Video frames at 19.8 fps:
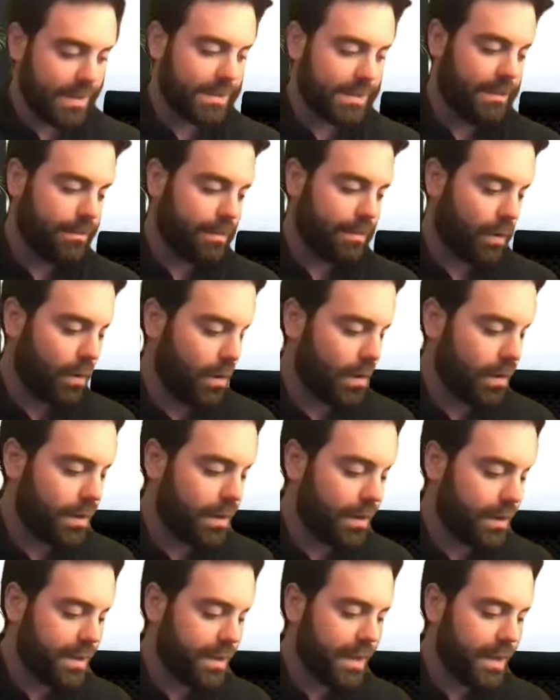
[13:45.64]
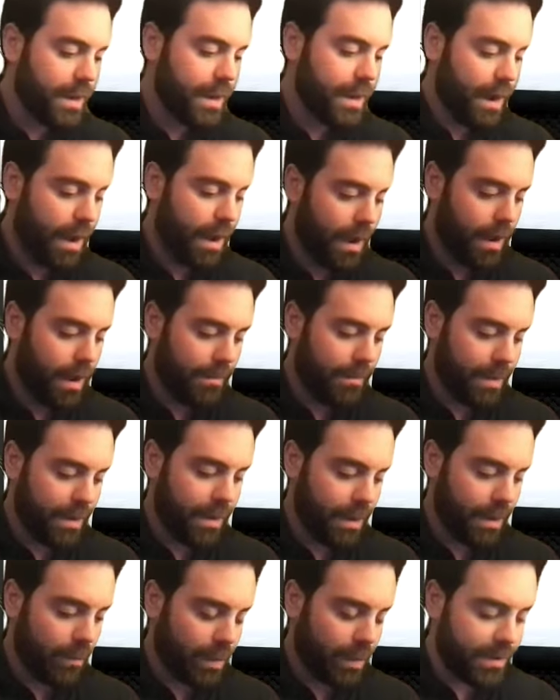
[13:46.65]
important.
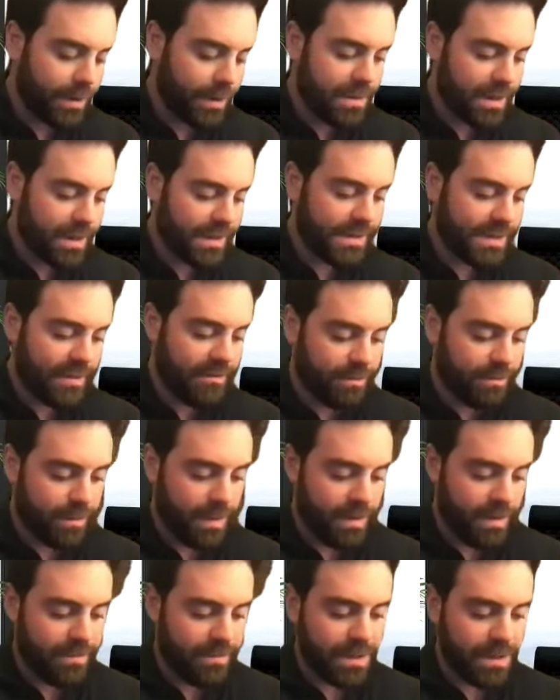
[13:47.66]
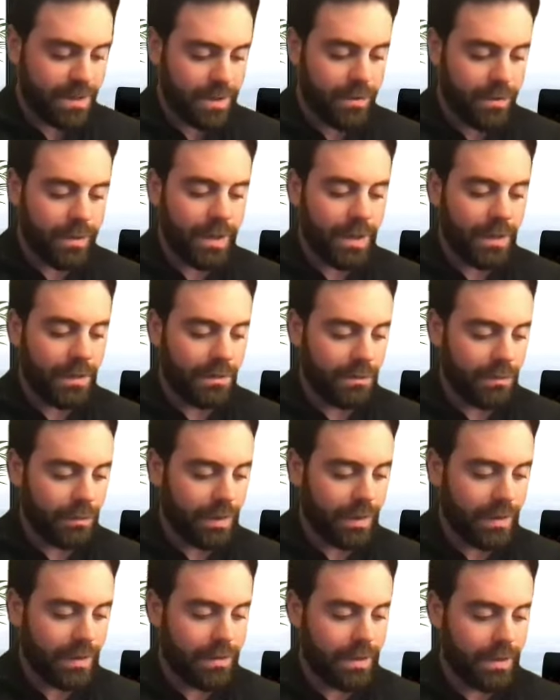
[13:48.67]
And one of the things I've been doing
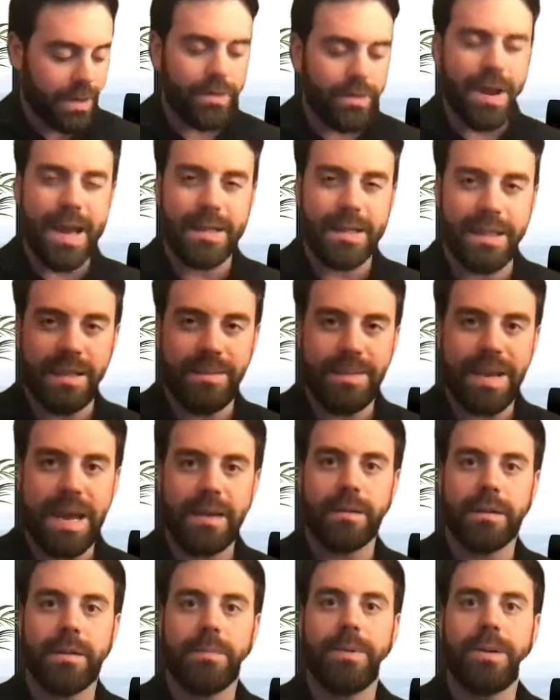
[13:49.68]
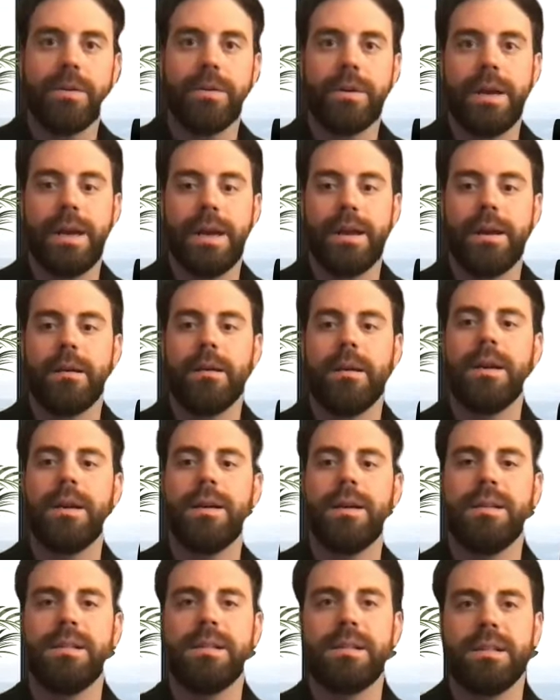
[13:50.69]
with interacting back with the Peoria
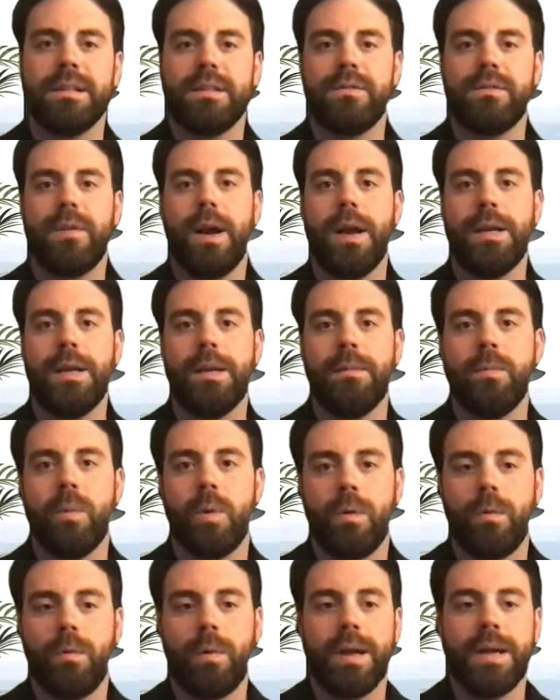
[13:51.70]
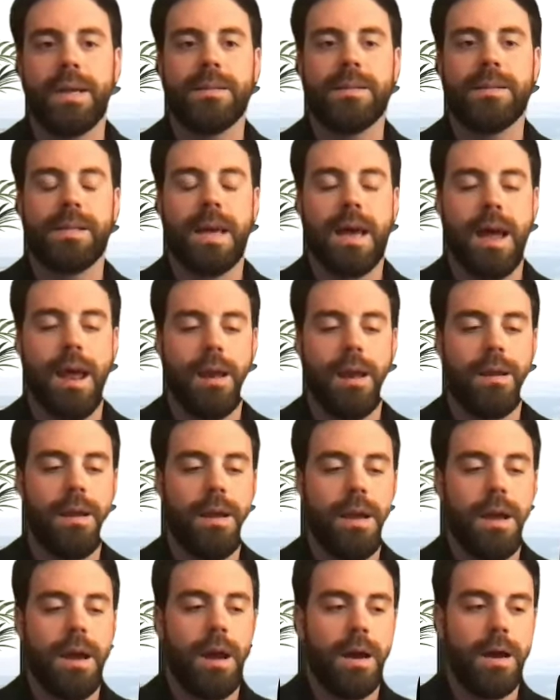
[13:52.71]
area is finding more ways that
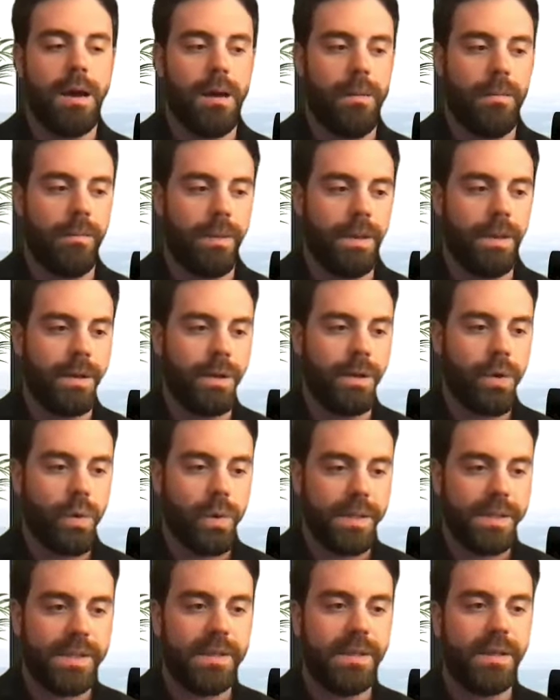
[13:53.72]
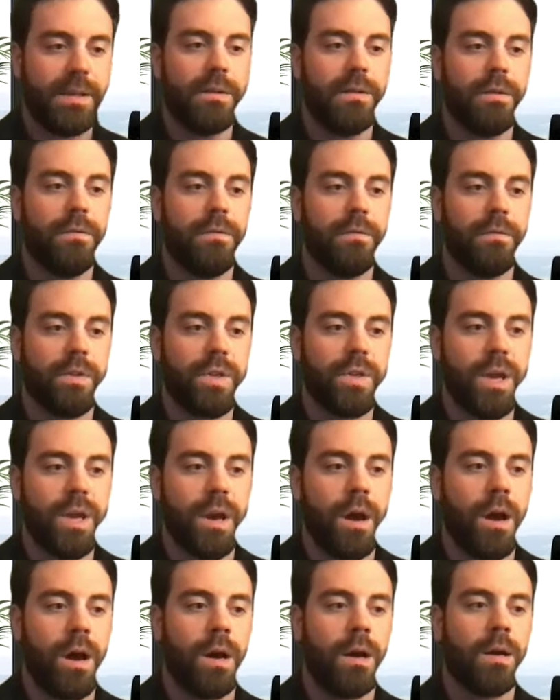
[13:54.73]
inquisitive
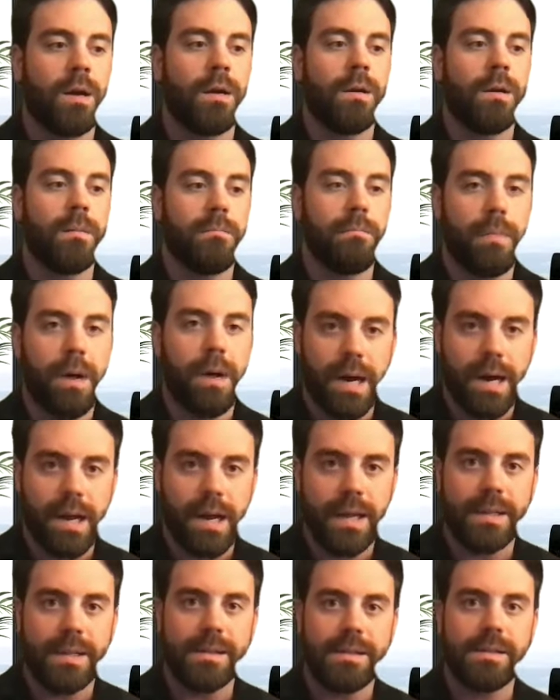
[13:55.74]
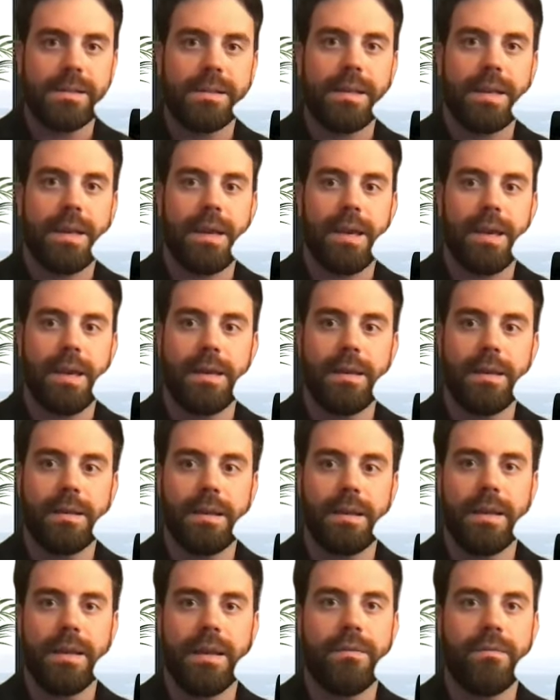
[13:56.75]
young minds can
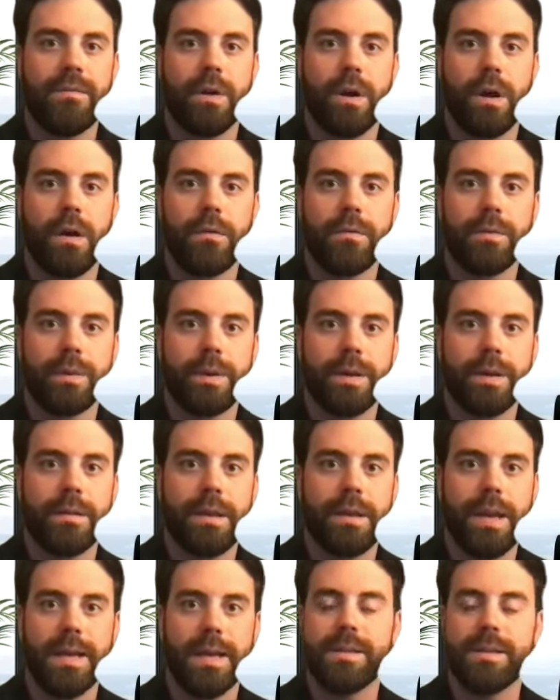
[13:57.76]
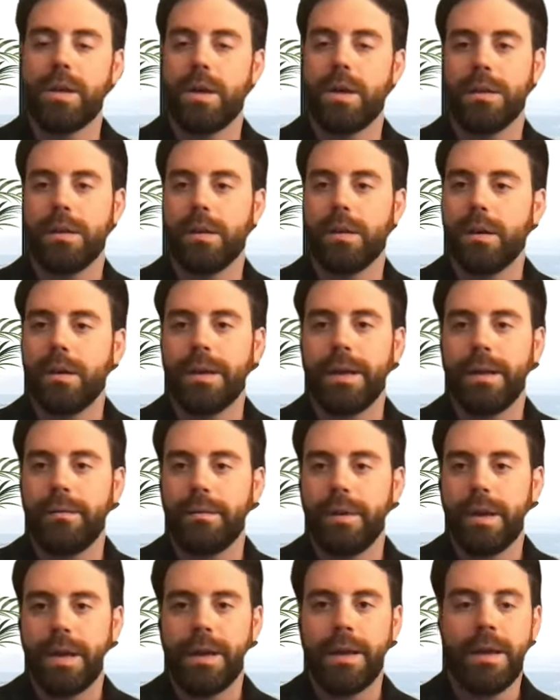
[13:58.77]
get involved with hands-on learning,
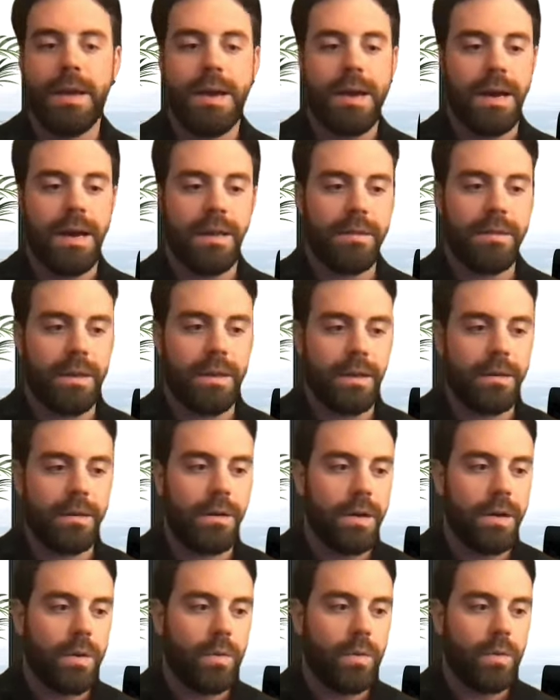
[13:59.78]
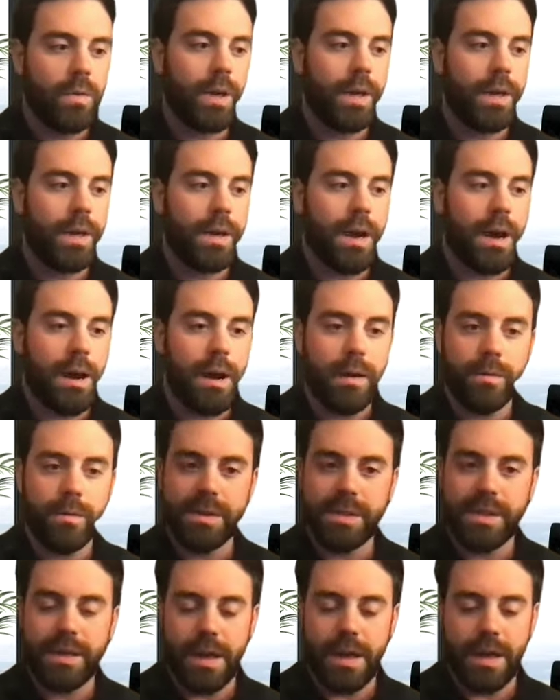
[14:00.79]
right? I think when I
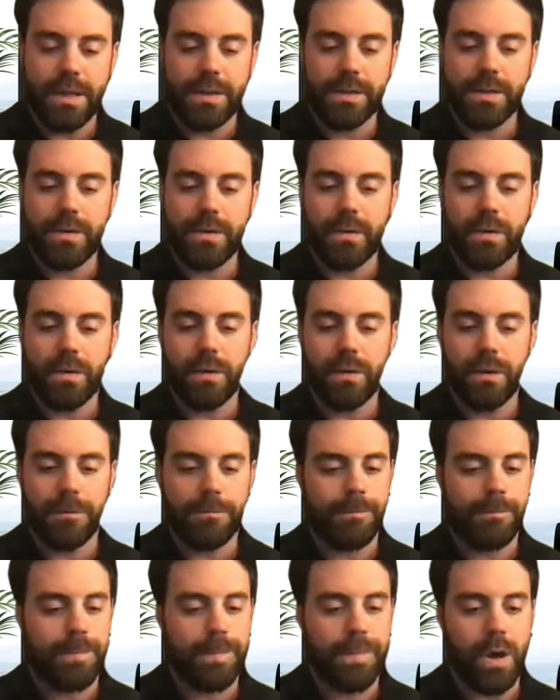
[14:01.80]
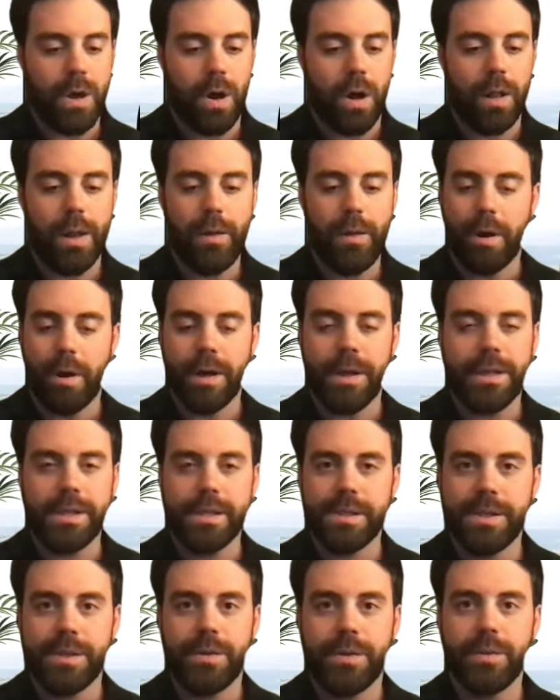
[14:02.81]
was in high school, all I wanted to
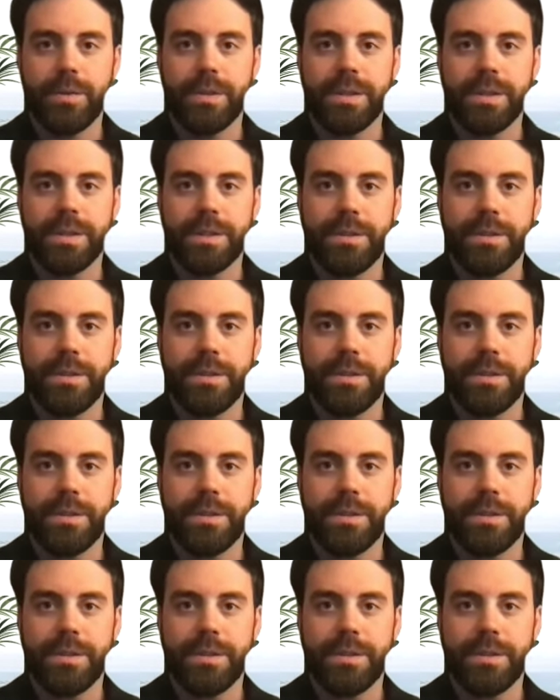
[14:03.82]
do was do